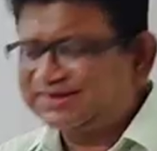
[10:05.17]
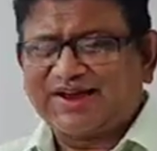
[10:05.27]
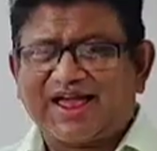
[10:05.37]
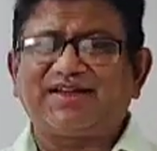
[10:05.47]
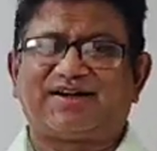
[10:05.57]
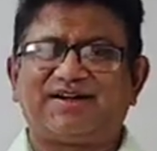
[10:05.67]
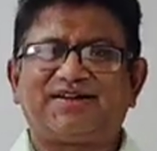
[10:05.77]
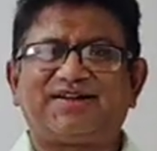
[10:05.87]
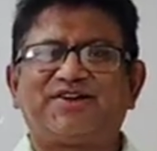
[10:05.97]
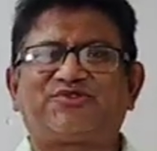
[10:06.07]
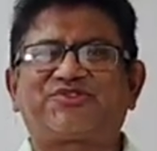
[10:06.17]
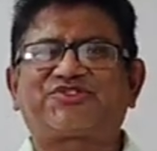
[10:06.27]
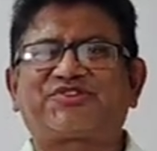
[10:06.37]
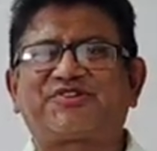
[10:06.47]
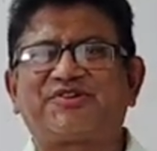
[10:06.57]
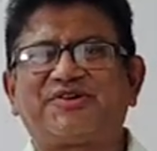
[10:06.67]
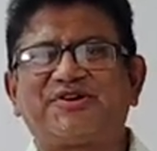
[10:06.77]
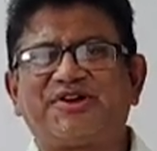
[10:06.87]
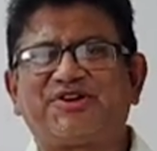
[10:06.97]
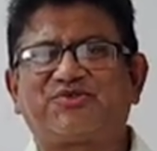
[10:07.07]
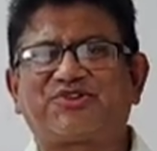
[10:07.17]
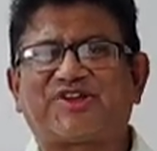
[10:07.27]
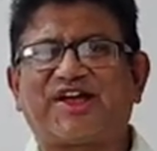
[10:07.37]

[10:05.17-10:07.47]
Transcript: the tiger, it was